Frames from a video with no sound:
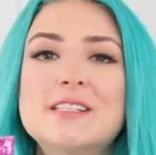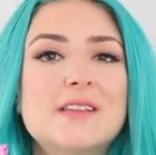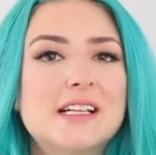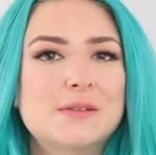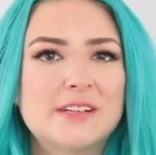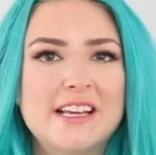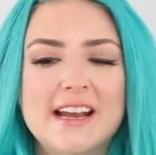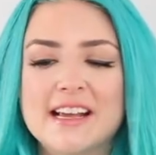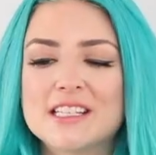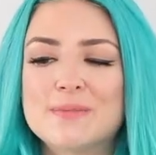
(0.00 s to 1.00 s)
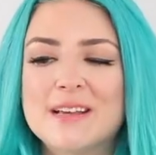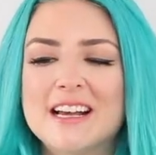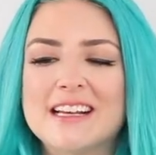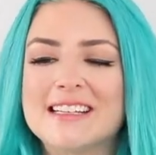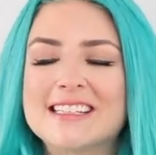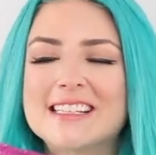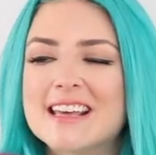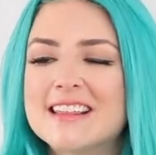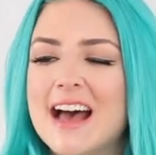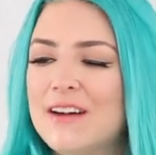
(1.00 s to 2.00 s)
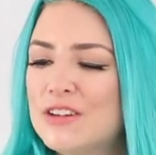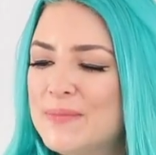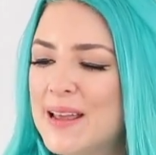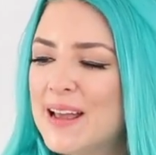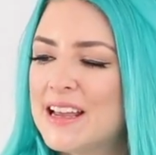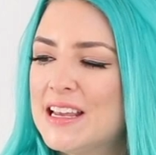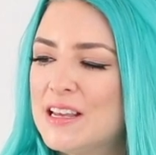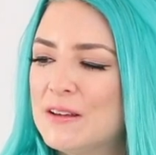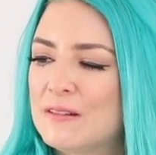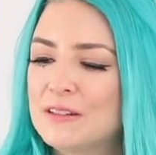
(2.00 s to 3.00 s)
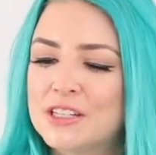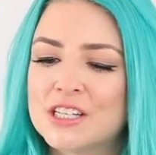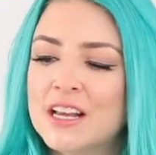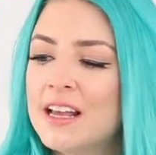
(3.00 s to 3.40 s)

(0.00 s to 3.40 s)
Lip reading: so that's really nice because that would be a huge